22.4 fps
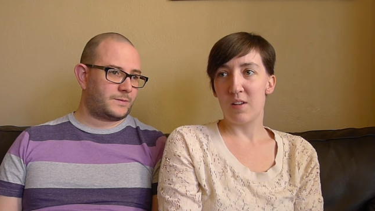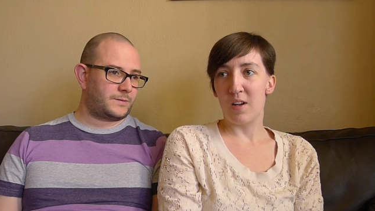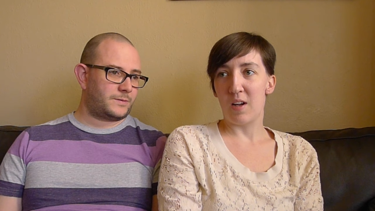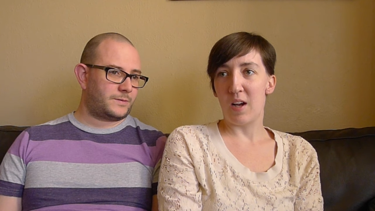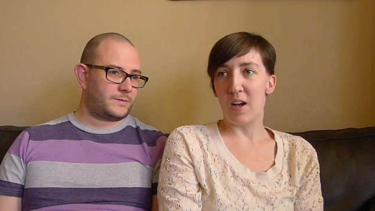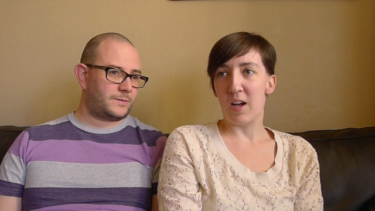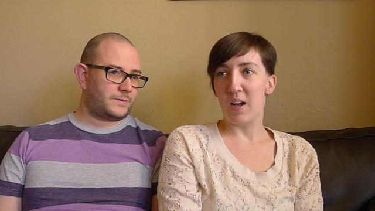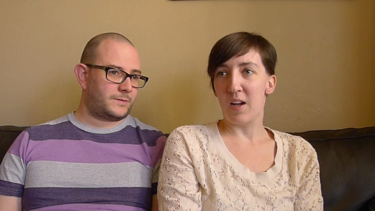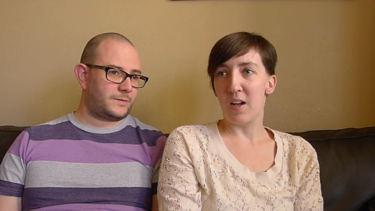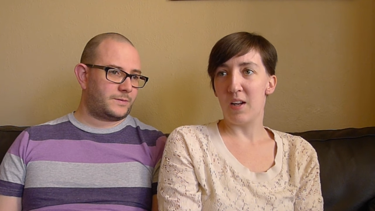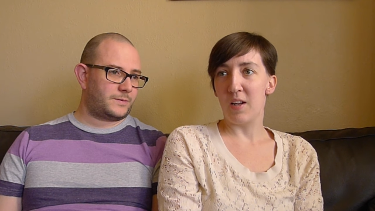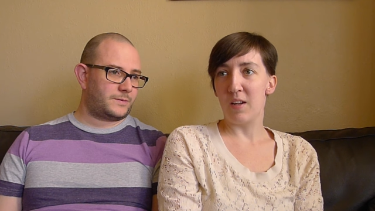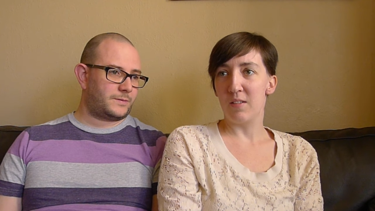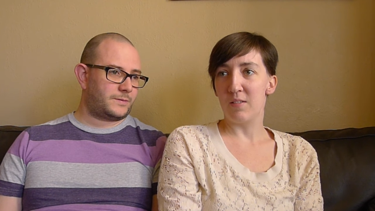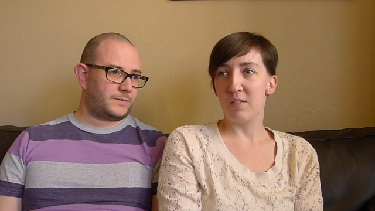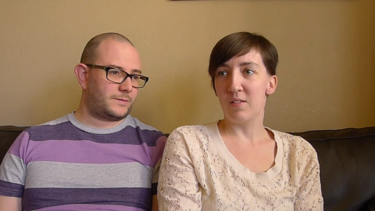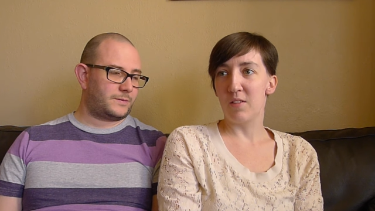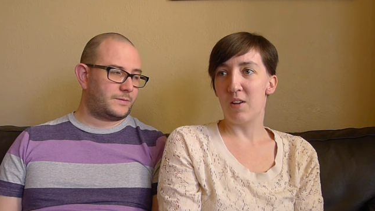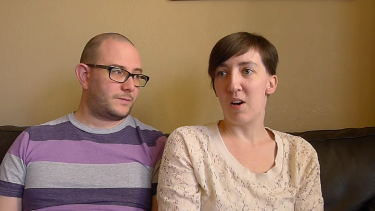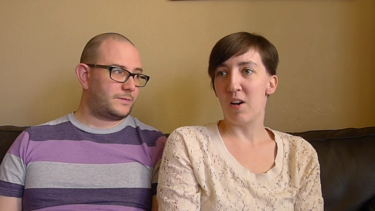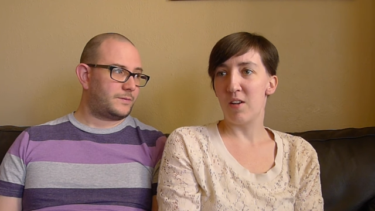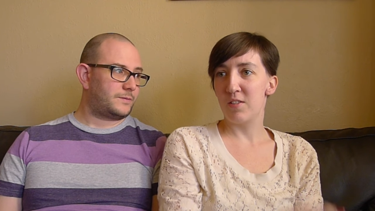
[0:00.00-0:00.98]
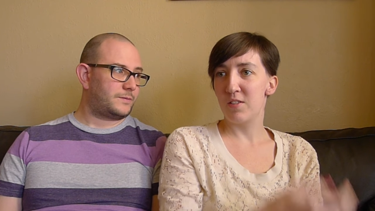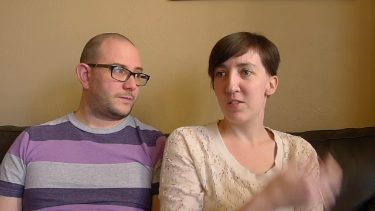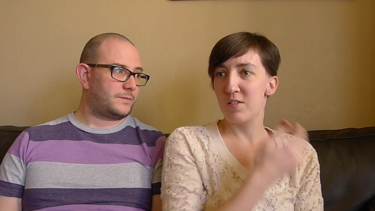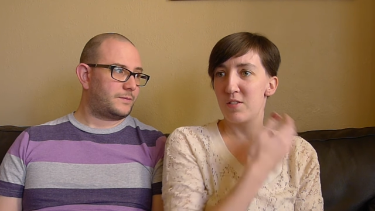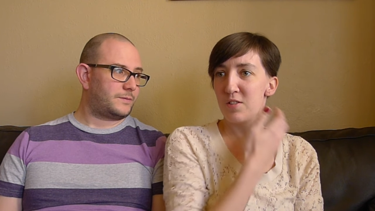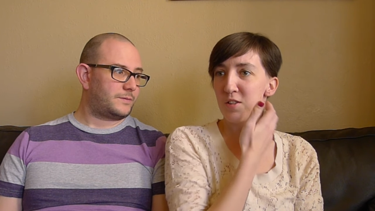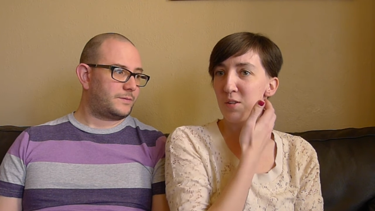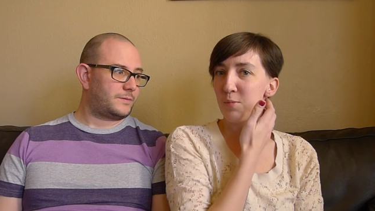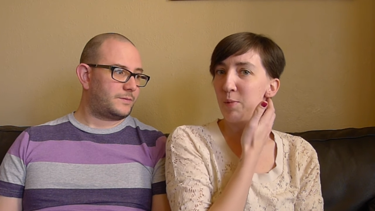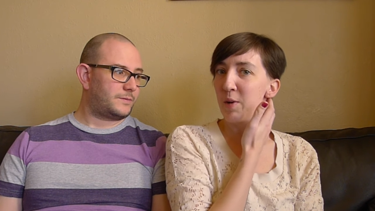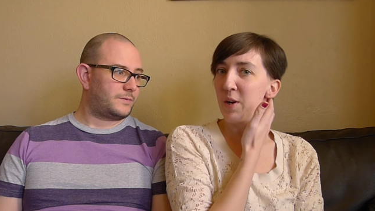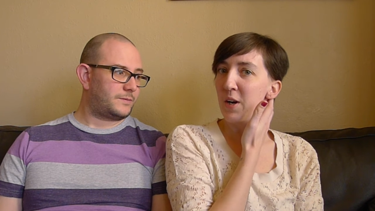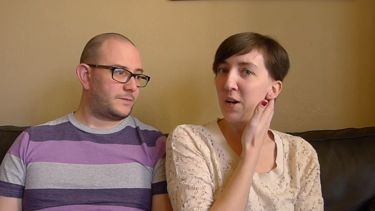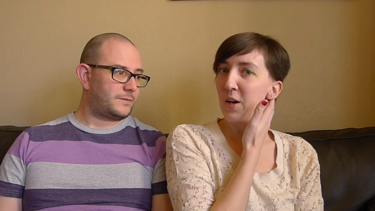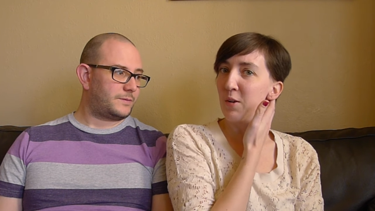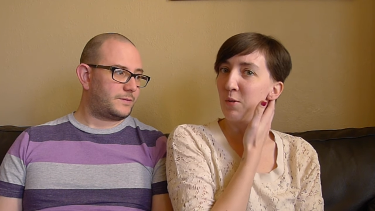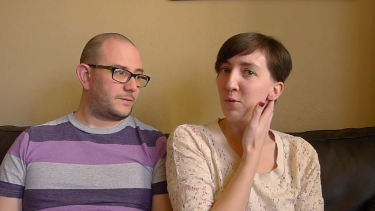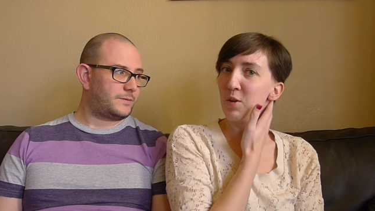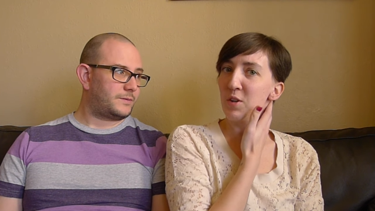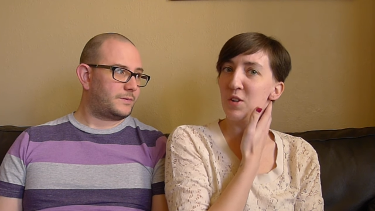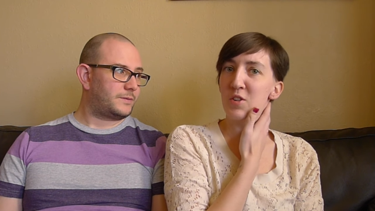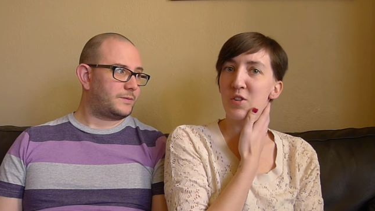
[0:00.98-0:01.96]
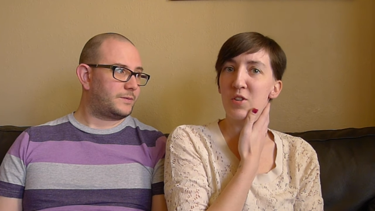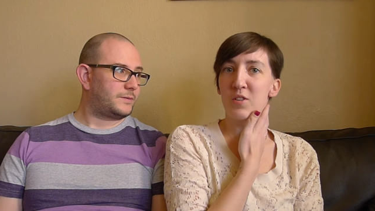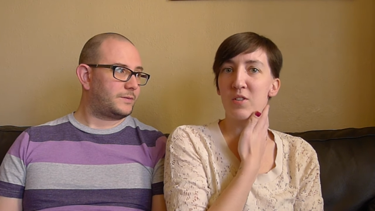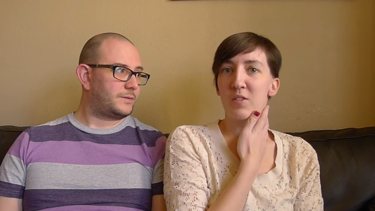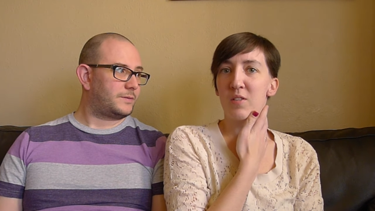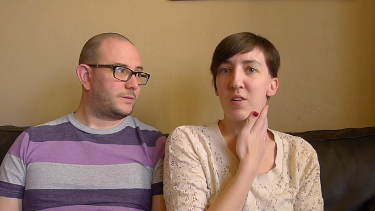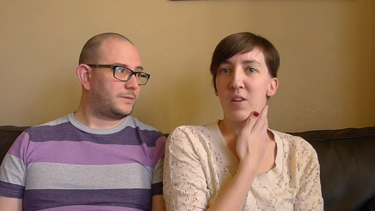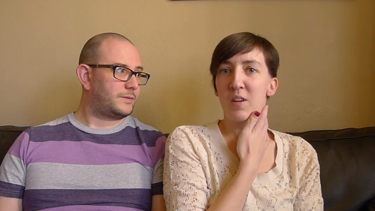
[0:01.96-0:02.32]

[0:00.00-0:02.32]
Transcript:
Speaker 1: I lost some hair, which